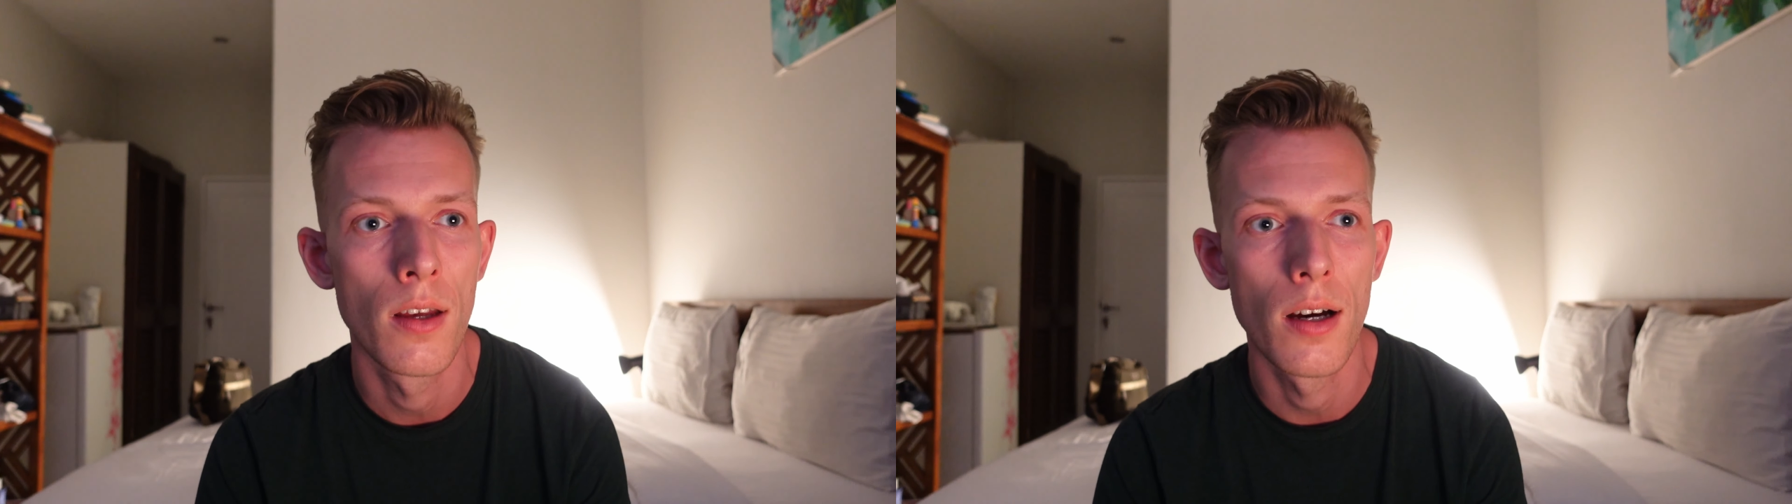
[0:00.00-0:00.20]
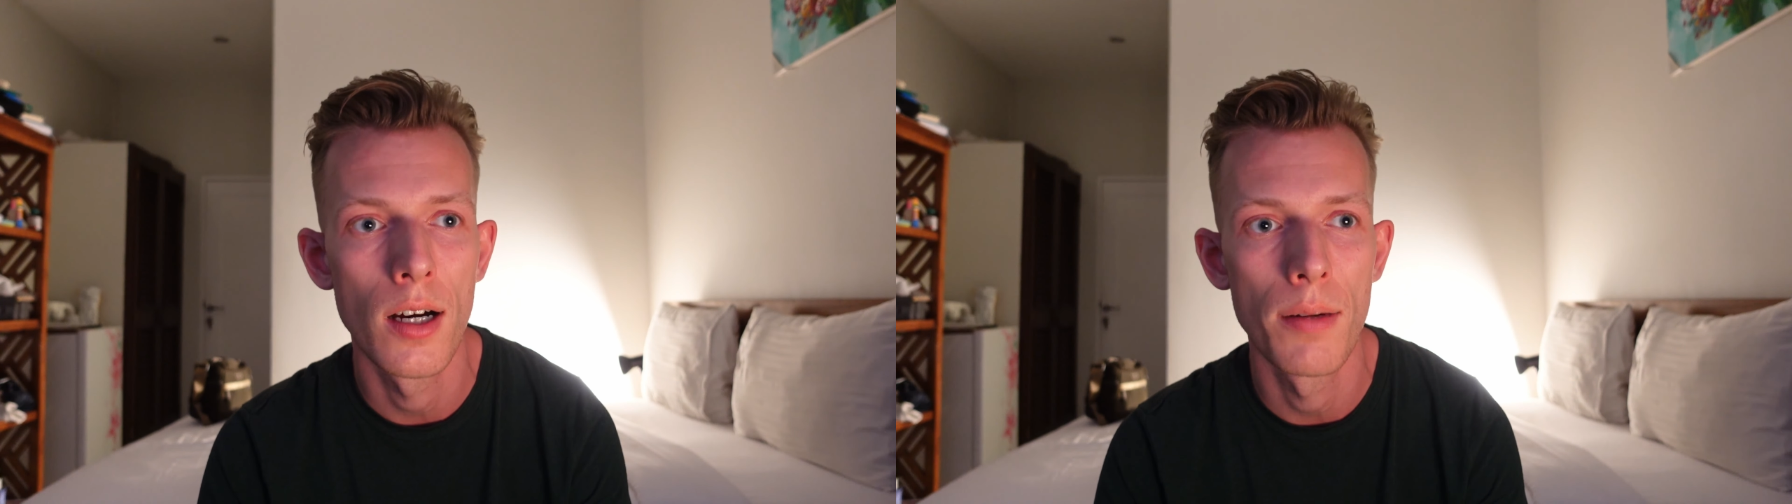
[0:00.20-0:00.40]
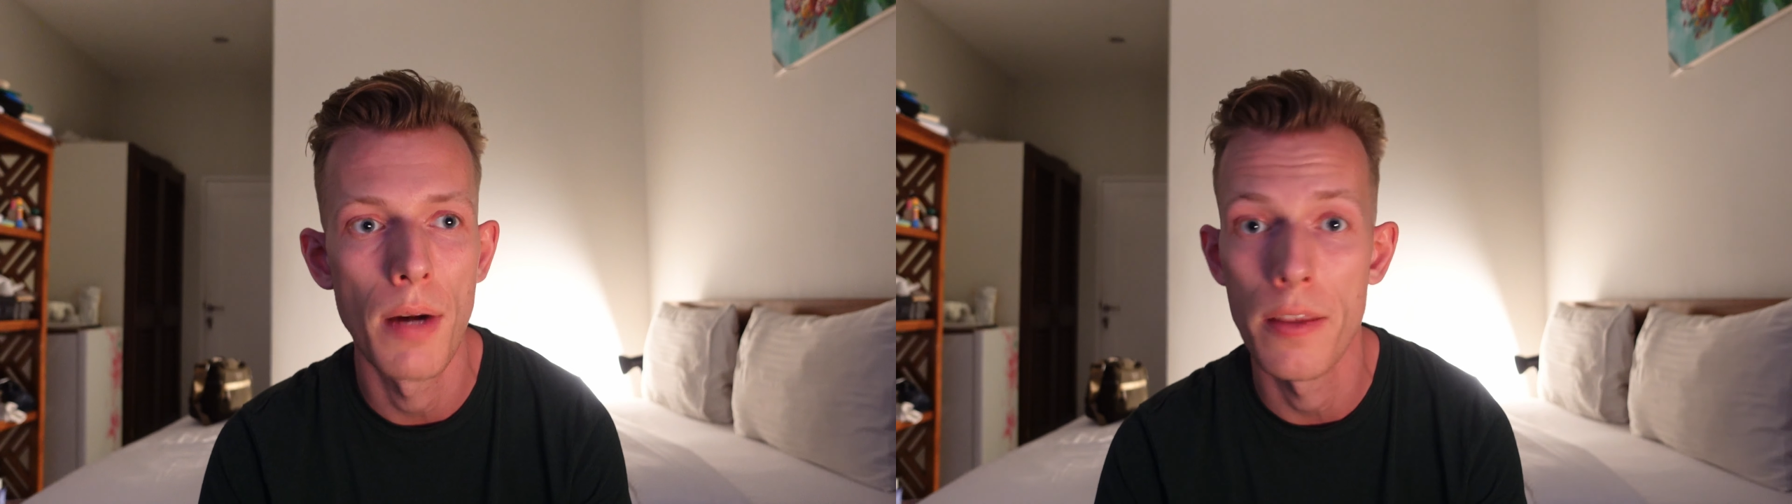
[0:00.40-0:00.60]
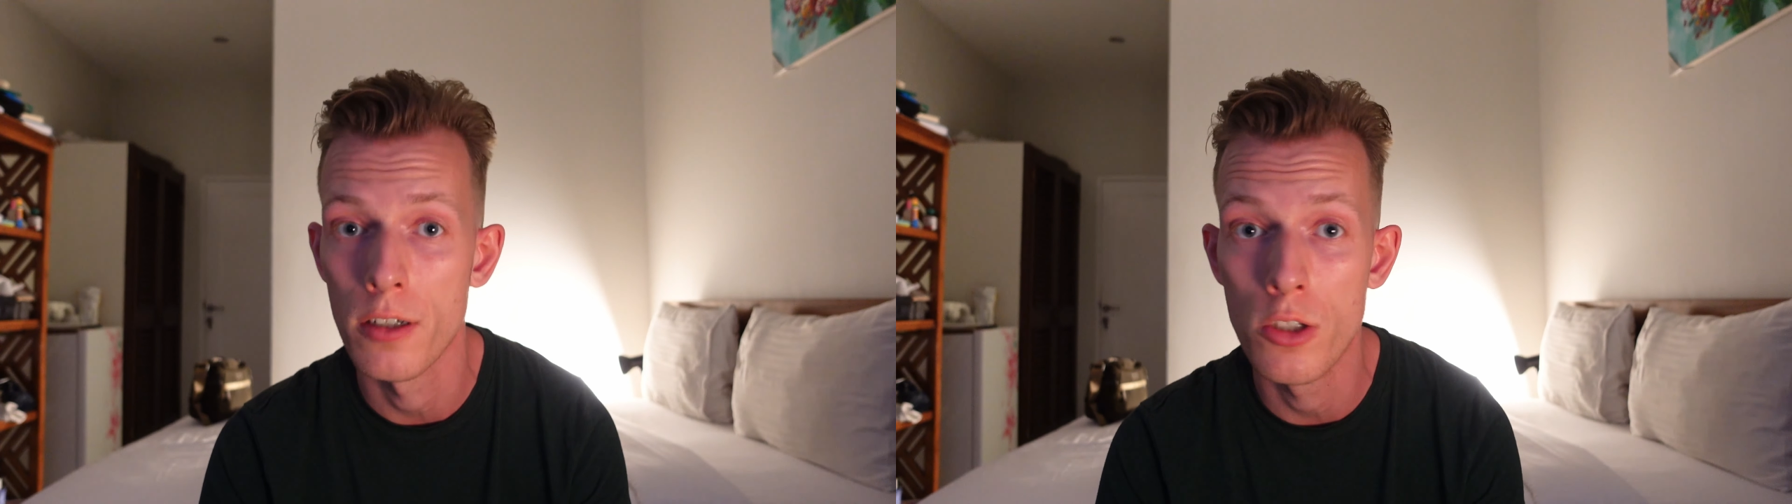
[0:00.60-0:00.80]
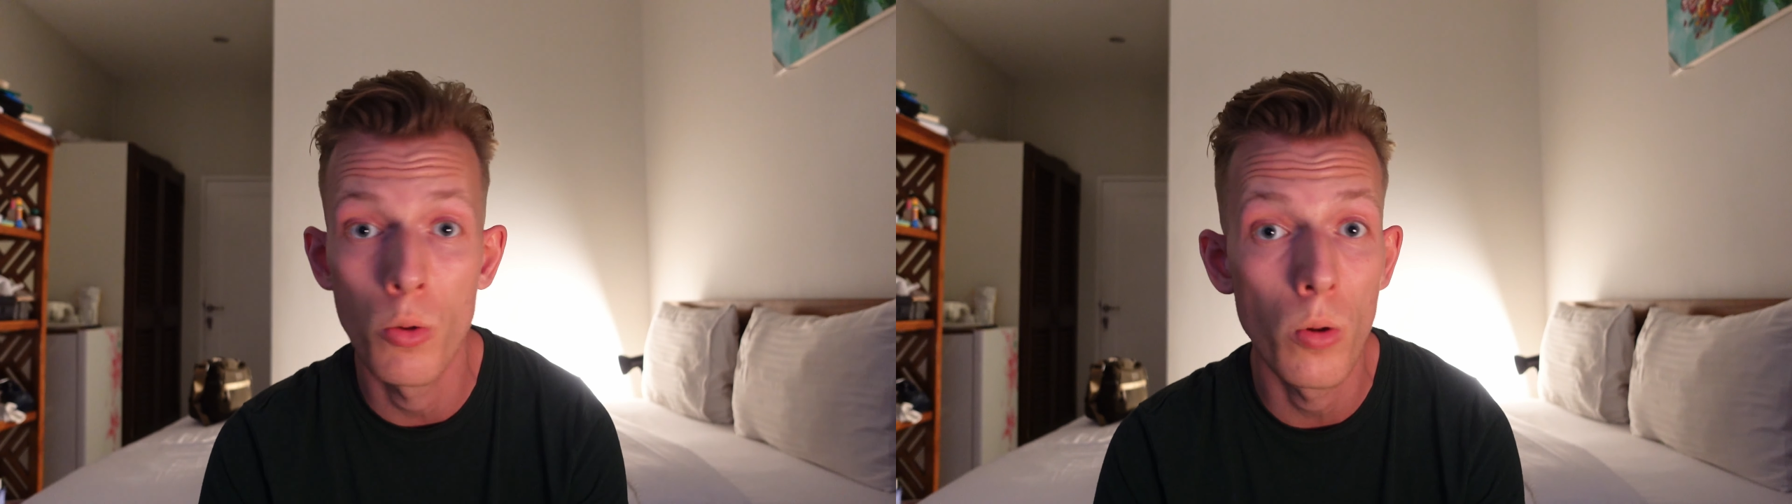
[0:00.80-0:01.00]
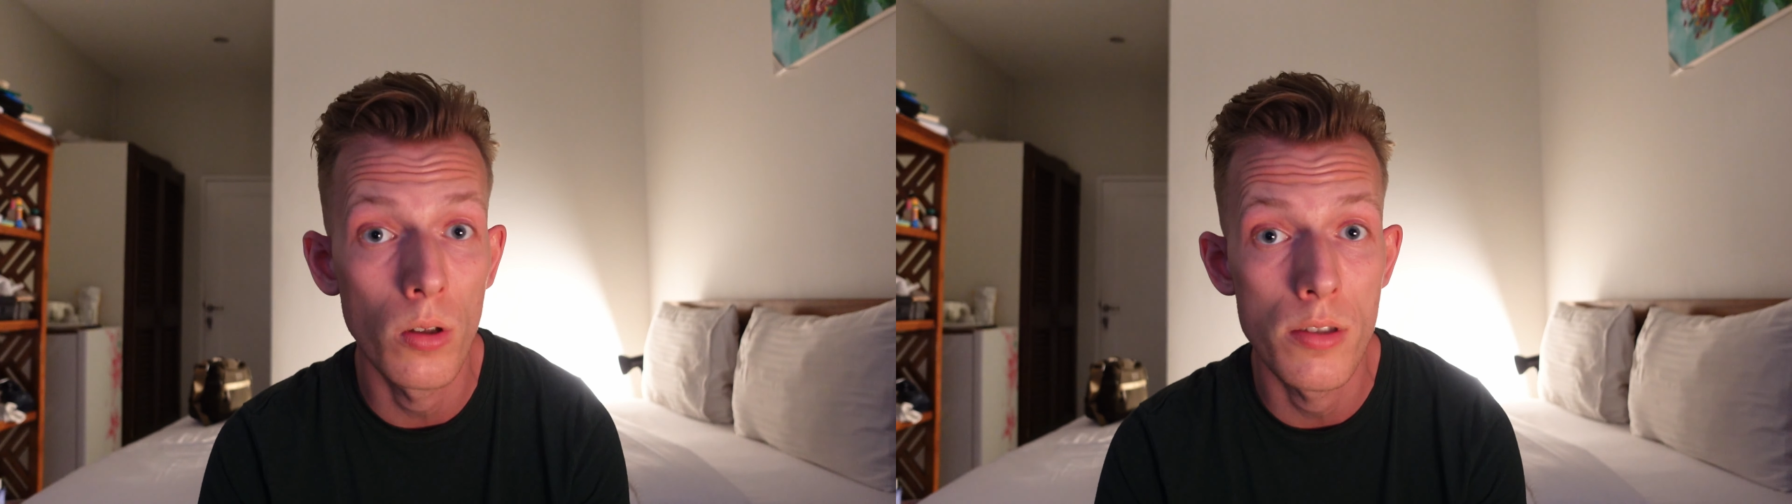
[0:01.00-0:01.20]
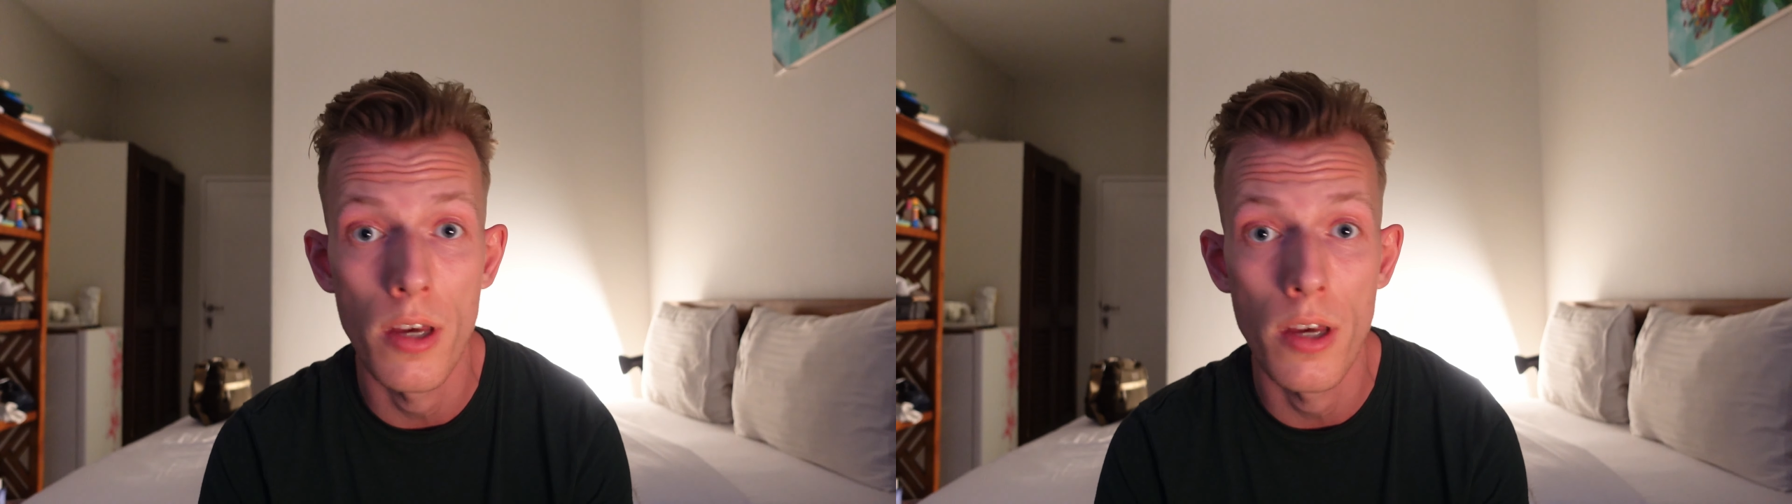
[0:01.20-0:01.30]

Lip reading: other tools,